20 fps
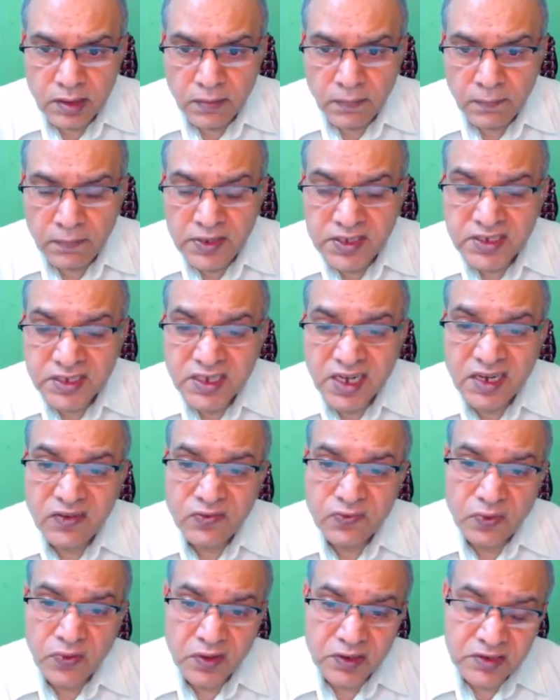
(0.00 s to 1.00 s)
which can
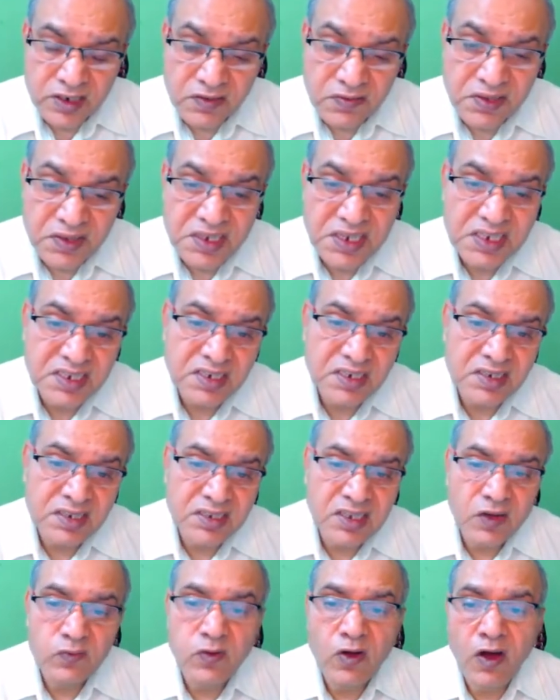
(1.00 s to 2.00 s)
further be written in
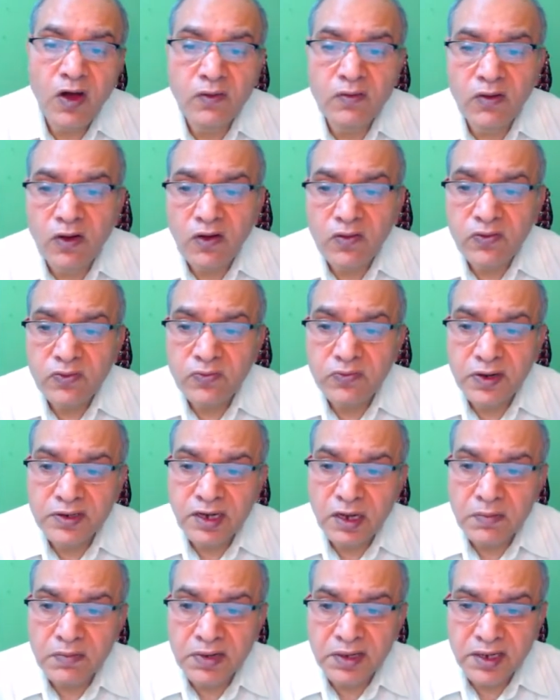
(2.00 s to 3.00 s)
the form of
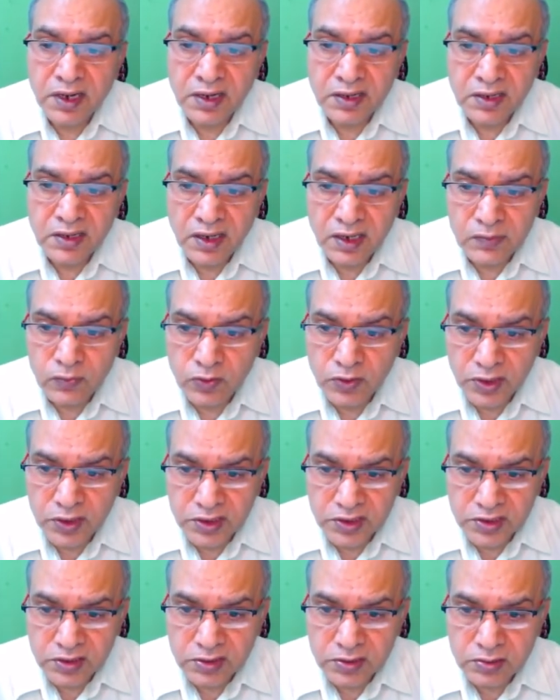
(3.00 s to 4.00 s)
fundamental and
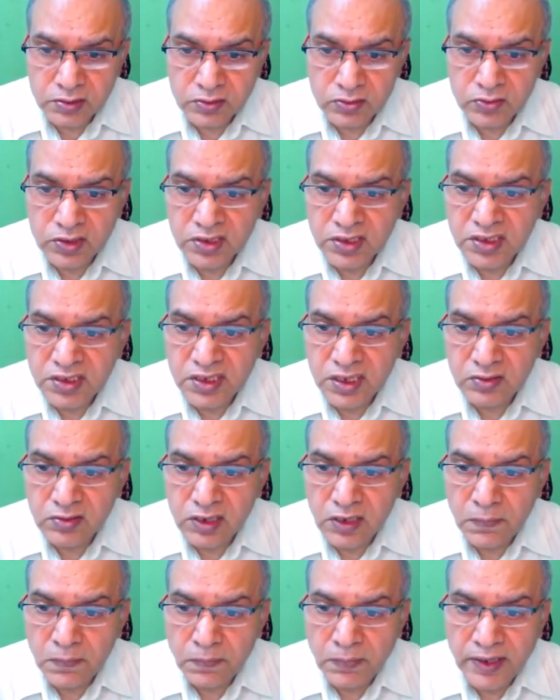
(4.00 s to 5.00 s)
harmonics. So this is
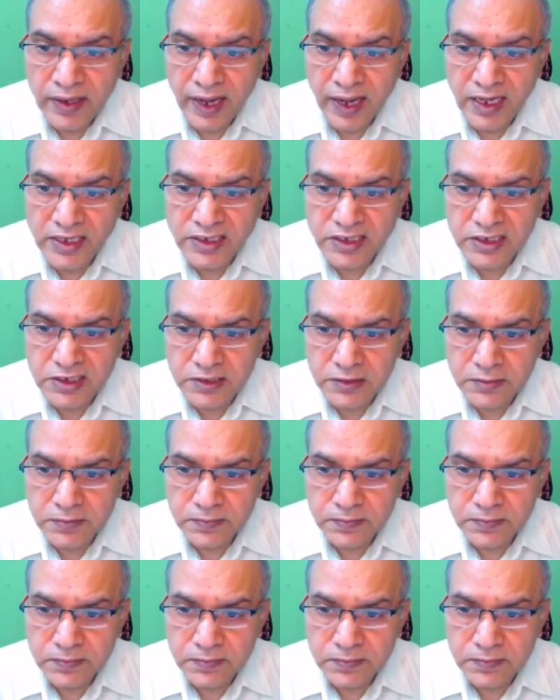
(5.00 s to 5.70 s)
actually PH.